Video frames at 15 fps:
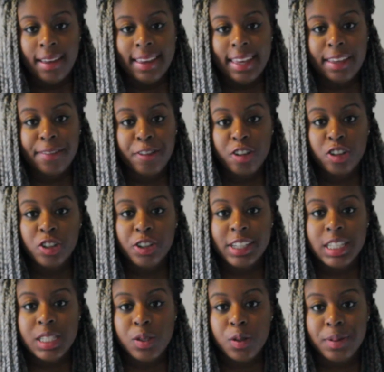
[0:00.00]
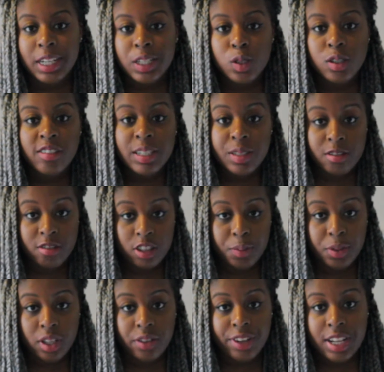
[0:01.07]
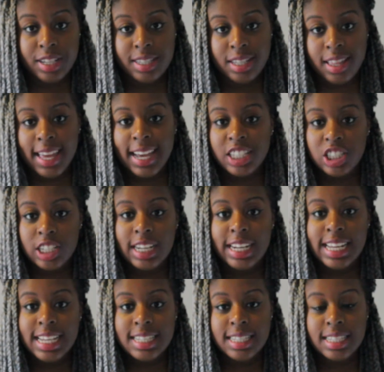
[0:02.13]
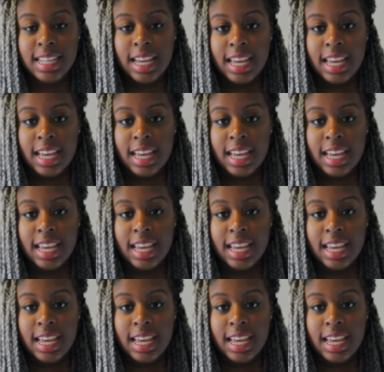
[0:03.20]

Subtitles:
If you're looking to apply to a Russell Group University, they actually list